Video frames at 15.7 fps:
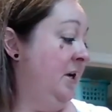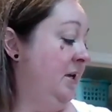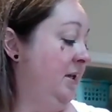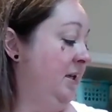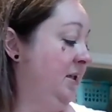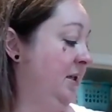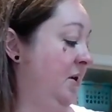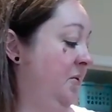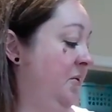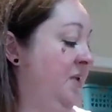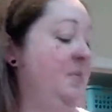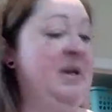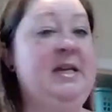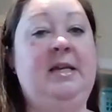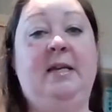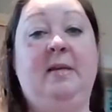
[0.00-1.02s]
Let's go with
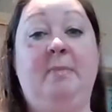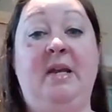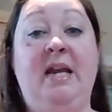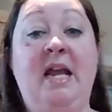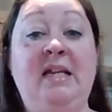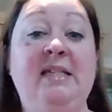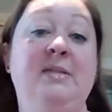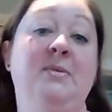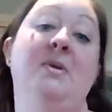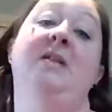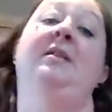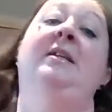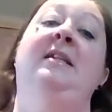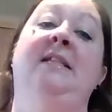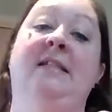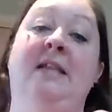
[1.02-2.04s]
my next one
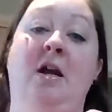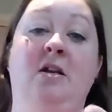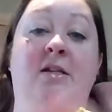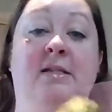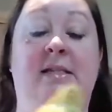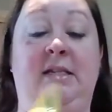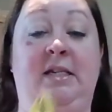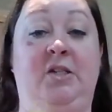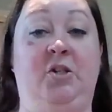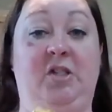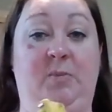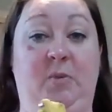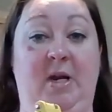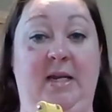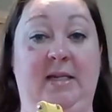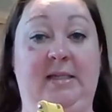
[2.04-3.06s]
is our citrus
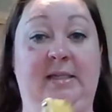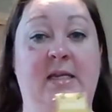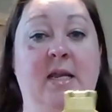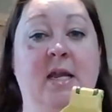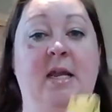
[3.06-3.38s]
press.